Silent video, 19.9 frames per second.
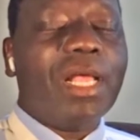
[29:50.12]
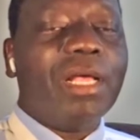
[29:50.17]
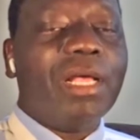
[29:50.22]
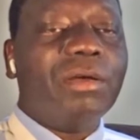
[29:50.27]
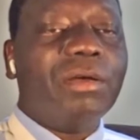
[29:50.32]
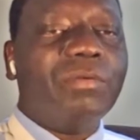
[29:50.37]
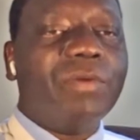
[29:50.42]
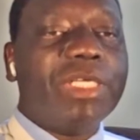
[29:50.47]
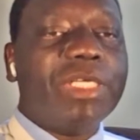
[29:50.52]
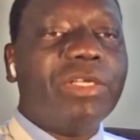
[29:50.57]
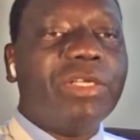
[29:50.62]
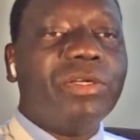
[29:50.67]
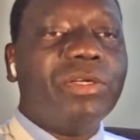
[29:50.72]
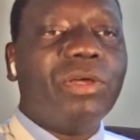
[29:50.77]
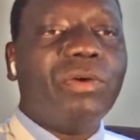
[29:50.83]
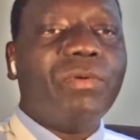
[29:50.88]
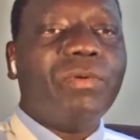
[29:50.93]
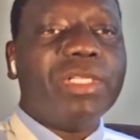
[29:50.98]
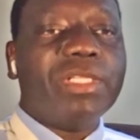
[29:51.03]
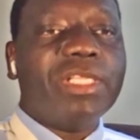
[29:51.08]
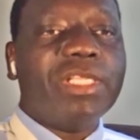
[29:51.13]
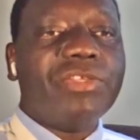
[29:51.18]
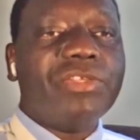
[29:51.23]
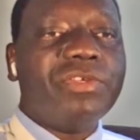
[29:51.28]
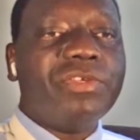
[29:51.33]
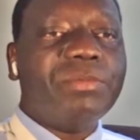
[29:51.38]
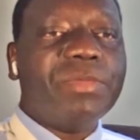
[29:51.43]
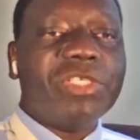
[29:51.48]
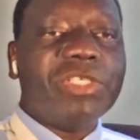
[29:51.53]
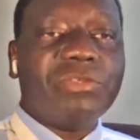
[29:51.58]
We don't know what the
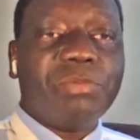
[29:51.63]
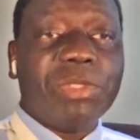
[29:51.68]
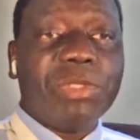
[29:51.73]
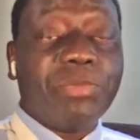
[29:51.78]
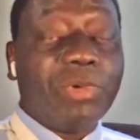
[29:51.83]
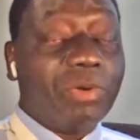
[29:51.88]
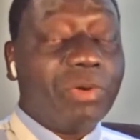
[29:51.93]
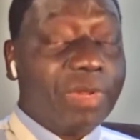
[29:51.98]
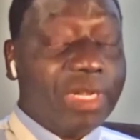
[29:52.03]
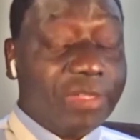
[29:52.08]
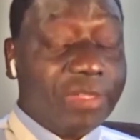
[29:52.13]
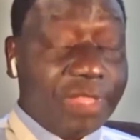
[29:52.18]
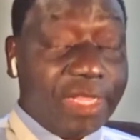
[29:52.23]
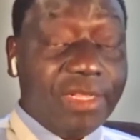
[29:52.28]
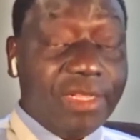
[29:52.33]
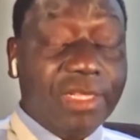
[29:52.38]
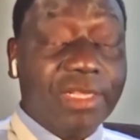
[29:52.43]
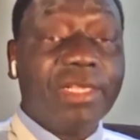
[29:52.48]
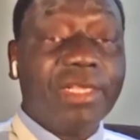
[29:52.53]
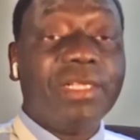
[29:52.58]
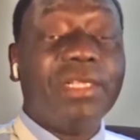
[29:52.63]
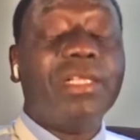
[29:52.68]
UNMISS people will think